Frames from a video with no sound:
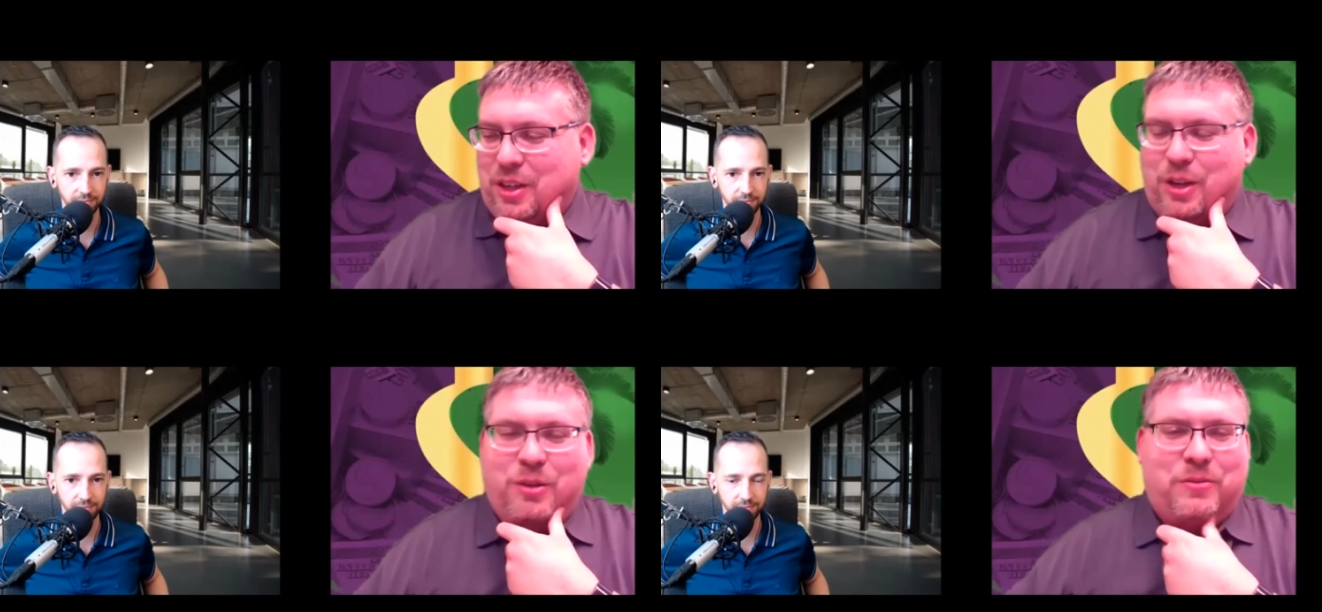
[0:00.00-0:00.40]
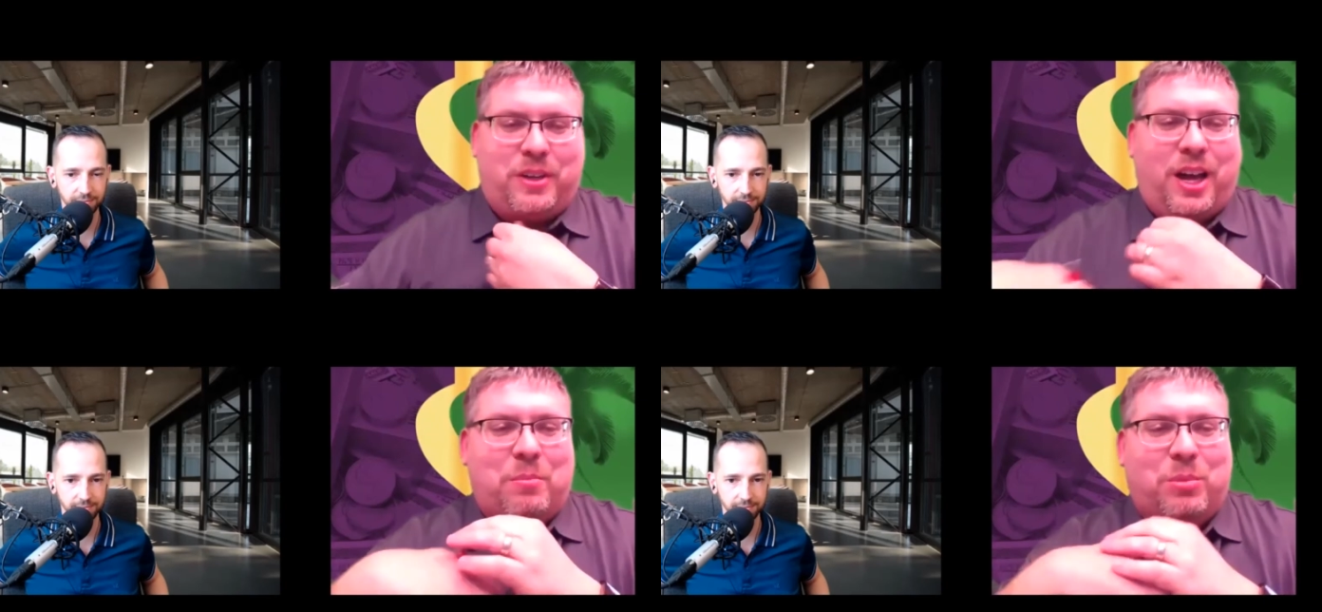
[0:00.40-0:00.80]
Speaker 1: you've
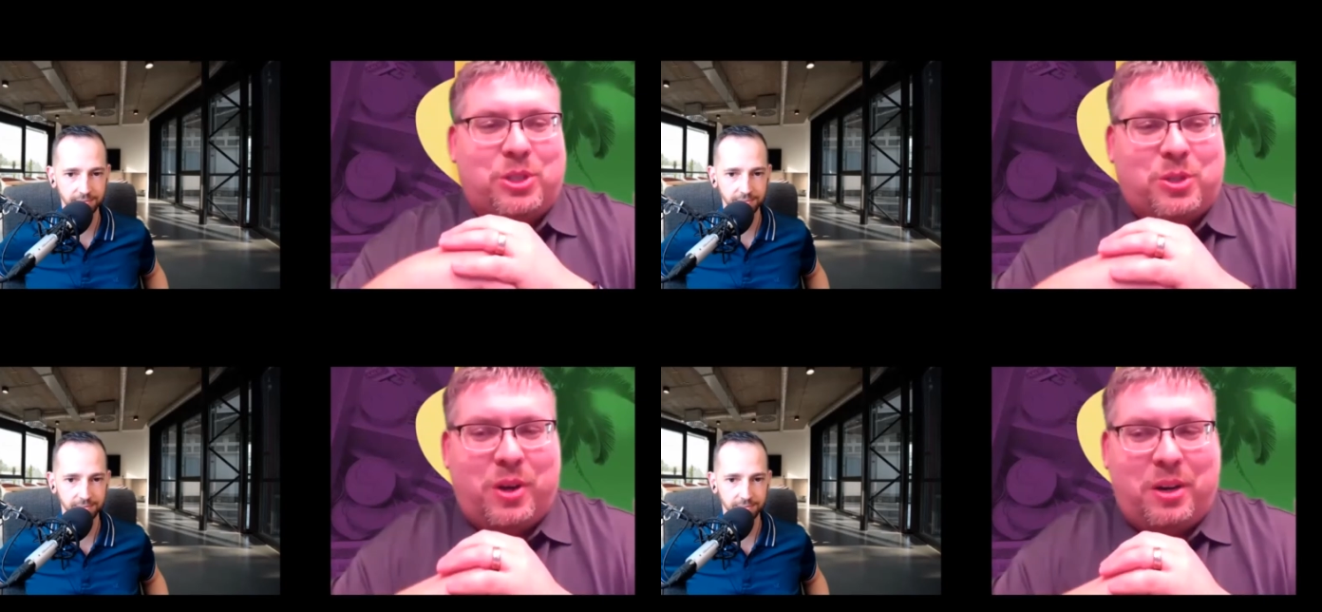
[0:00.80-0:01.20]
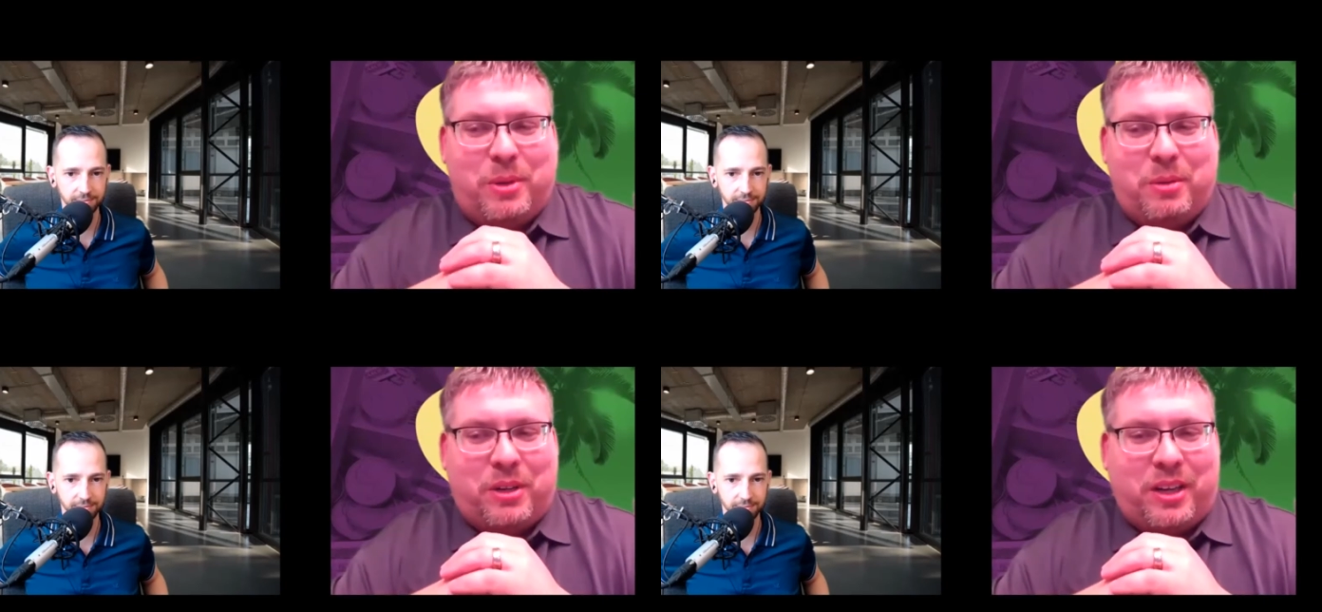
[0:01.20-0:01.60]
accomplished quite a
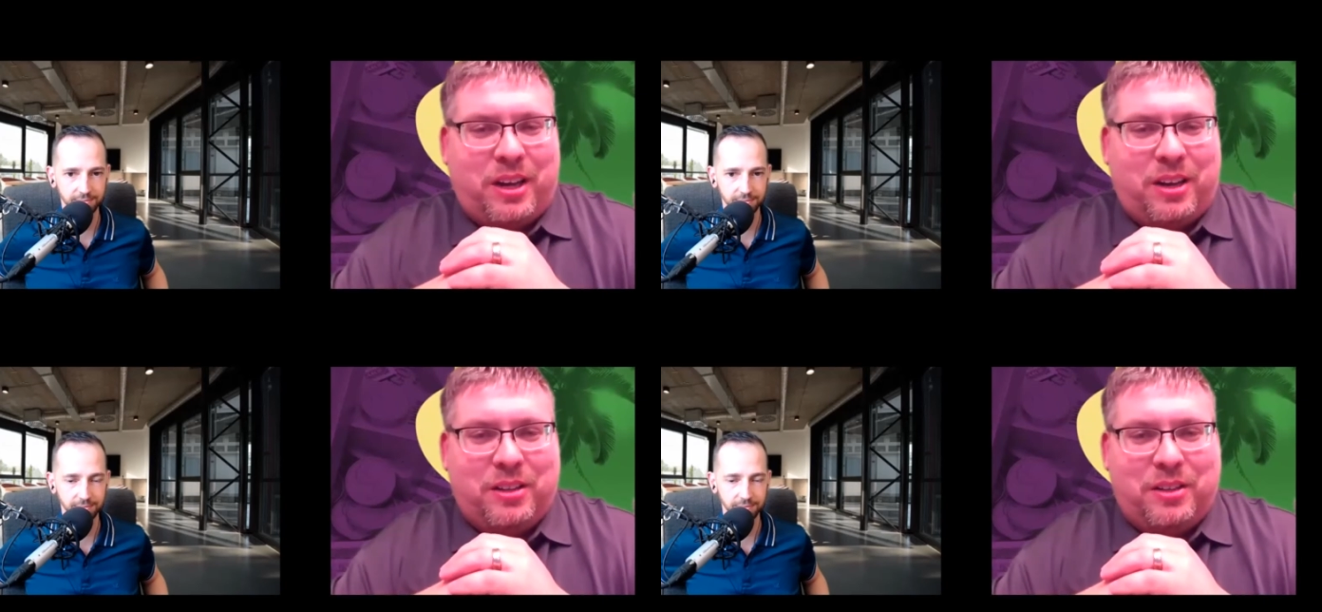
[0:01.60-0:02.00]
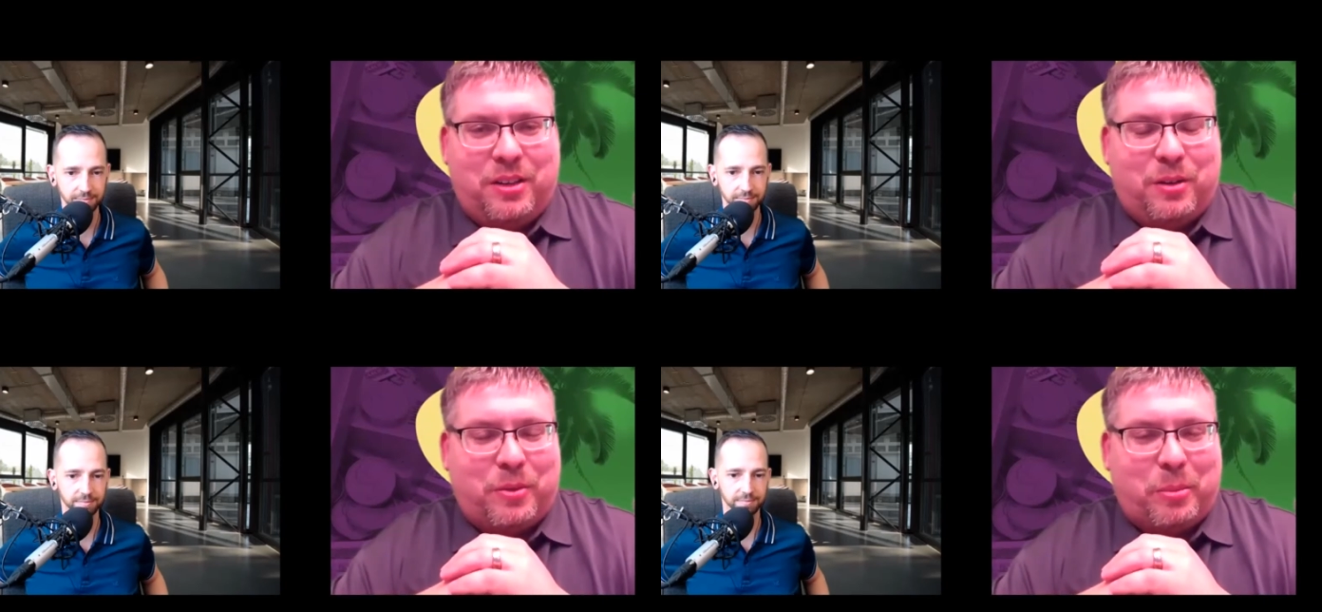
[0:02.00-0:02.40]
bit, Mikkel, and
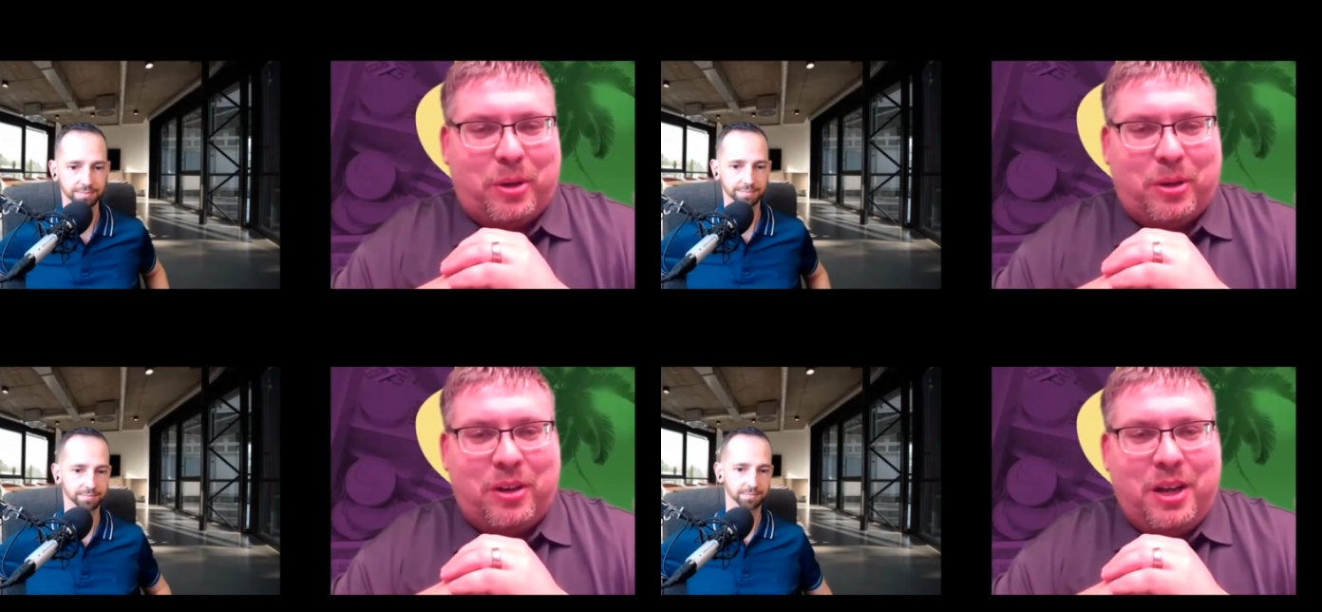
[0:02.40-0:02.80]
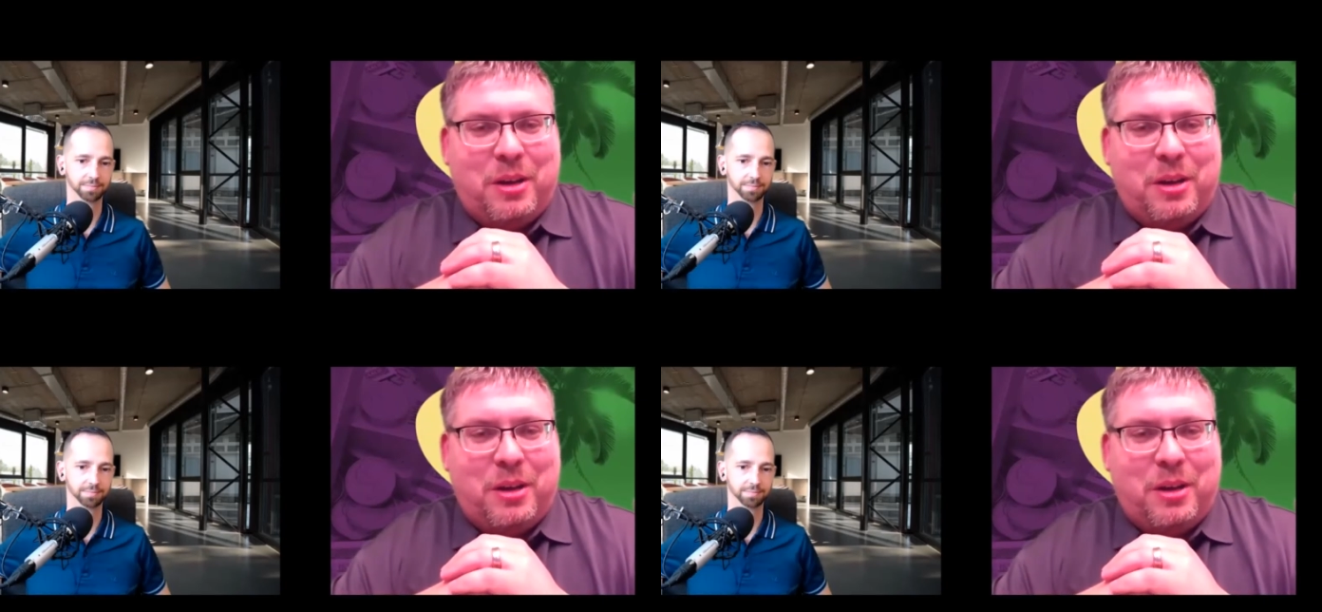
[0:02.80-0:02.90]
you know, from your